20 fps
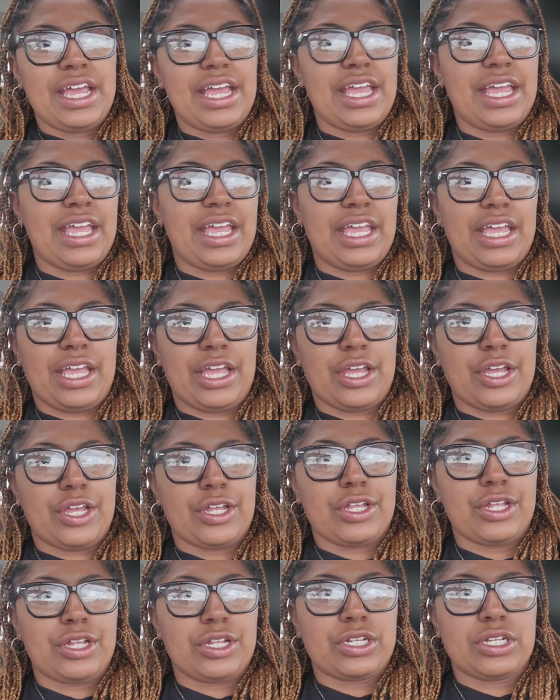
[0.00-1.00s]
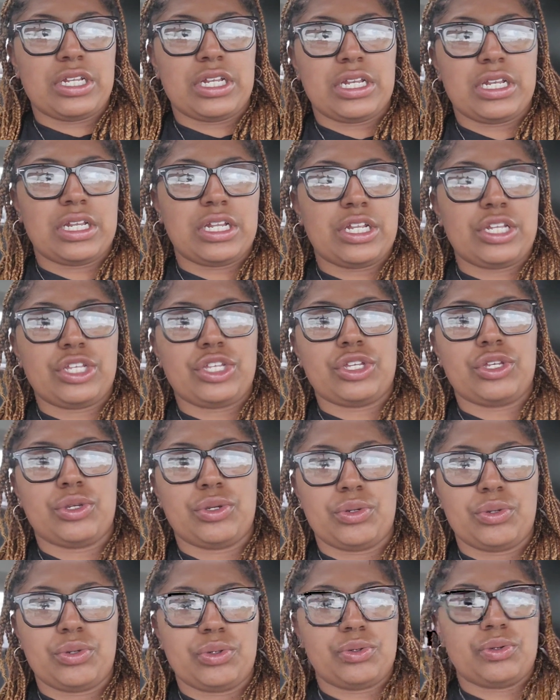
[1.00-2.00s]
And
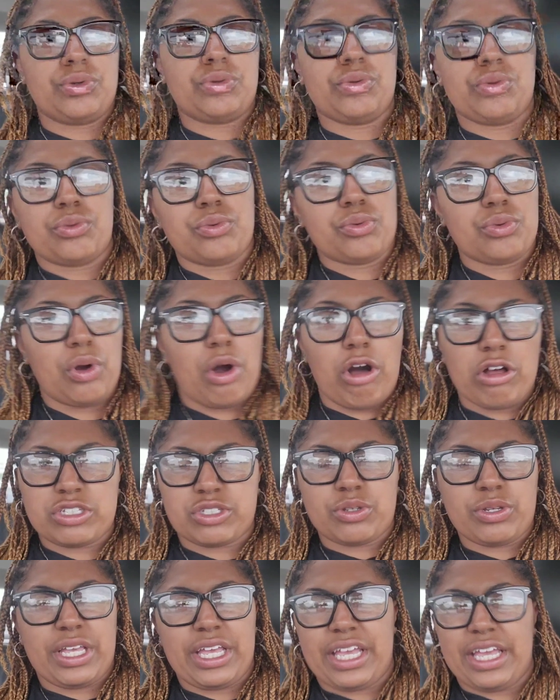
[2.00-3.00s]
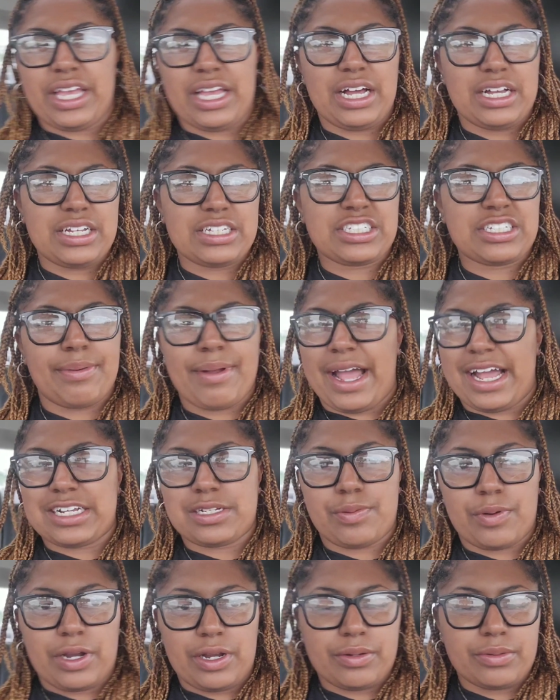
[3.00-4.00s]
you also get some hash
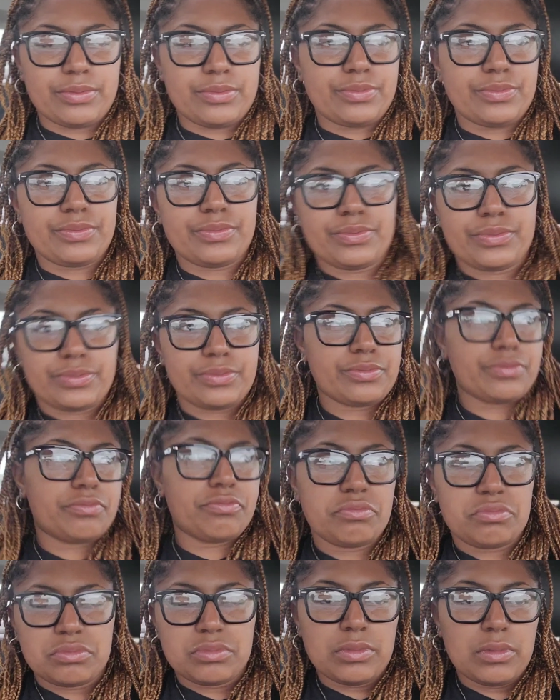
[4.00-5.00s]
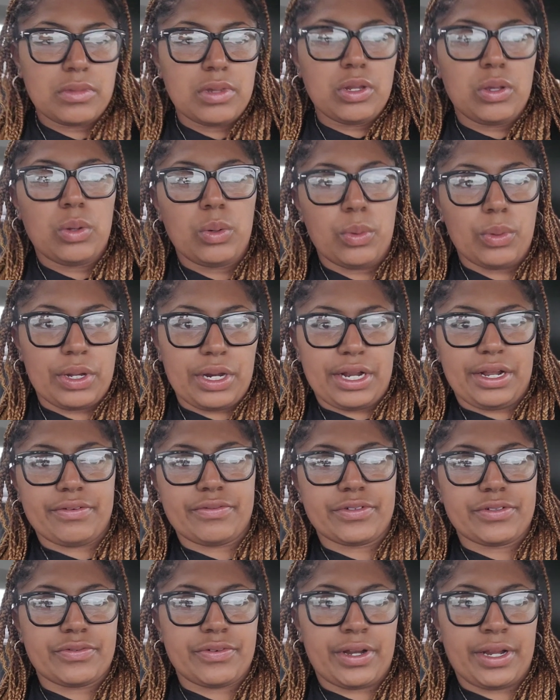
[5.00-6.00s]
brown.
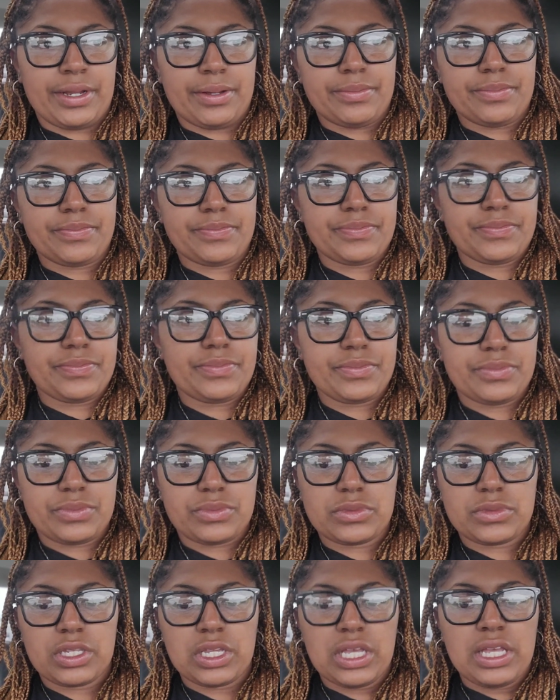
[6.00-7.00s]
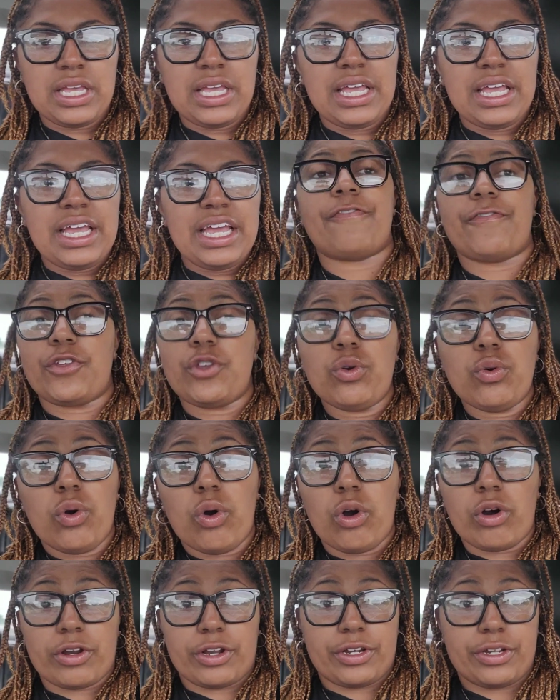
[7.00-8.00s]
Whatever, right? If you
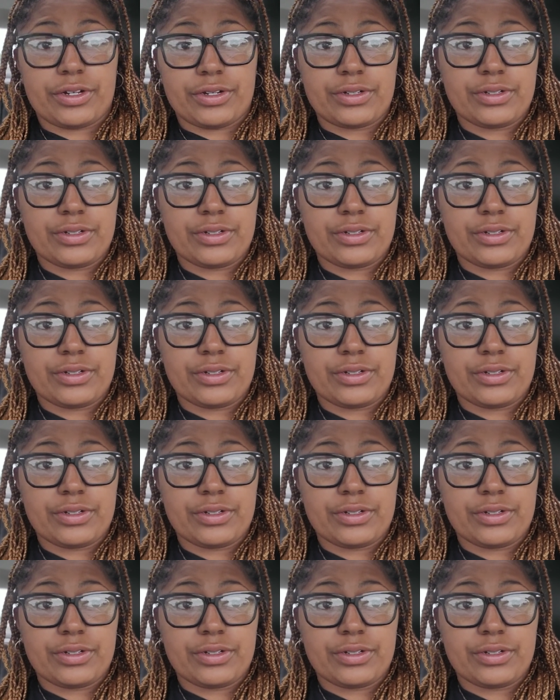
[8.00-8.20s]
order,